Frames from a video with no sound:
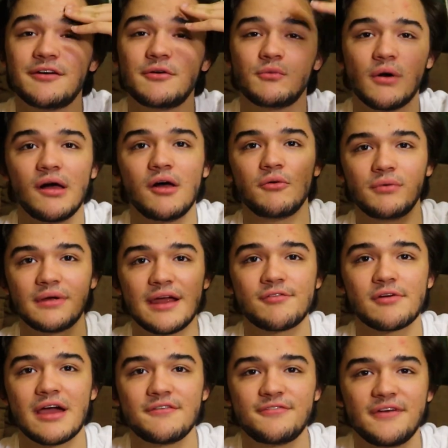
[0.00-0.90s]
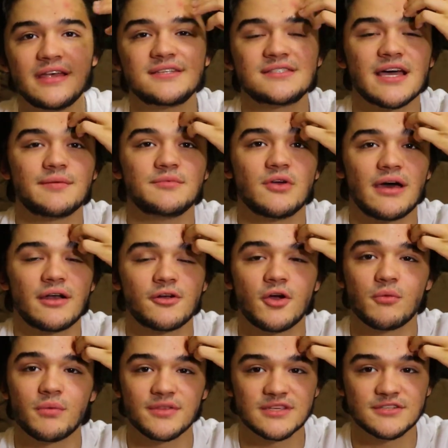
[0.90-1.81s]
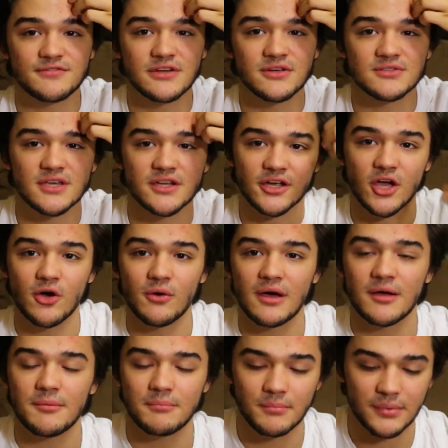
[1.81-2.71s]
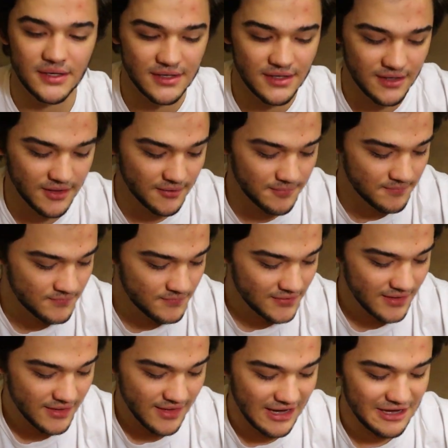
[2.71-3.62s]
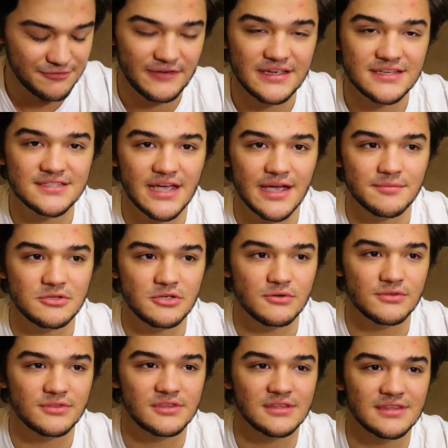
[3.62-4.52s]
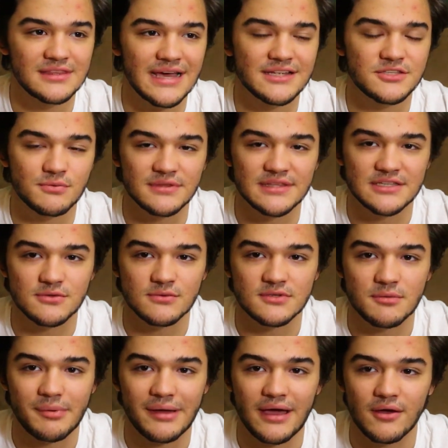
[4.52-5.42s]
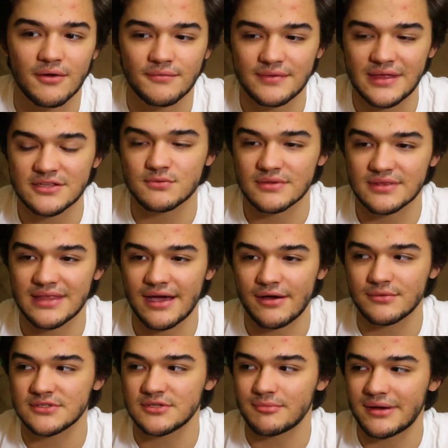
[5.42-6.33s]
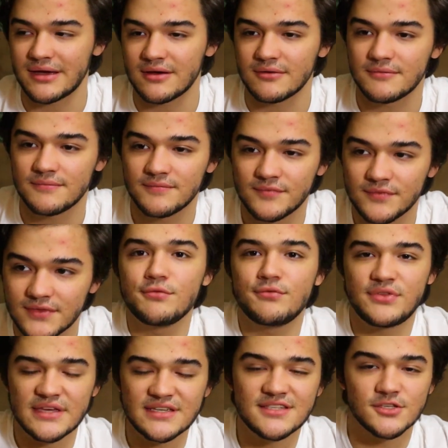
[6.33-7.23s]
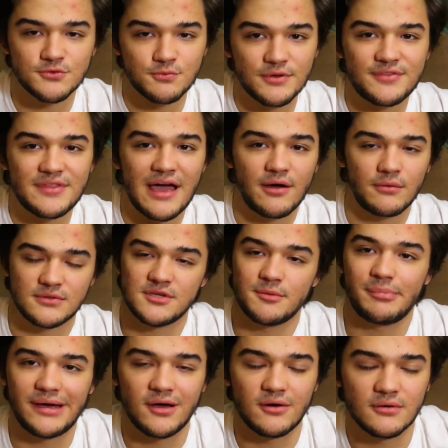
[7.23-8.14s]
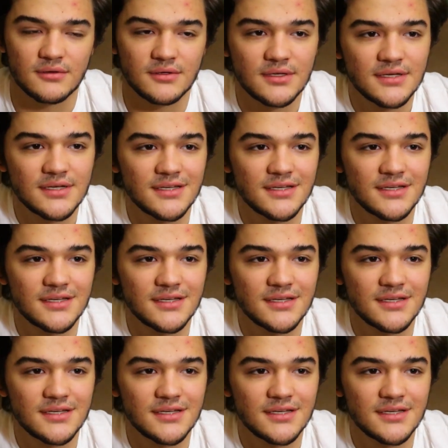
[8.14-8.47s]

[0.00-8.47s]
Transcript: Whenever I FaceTimed you, I don't know when this video is gonna go up, but, I FaceTimed you, that's what this was about. That's what that was about. This is what that was about.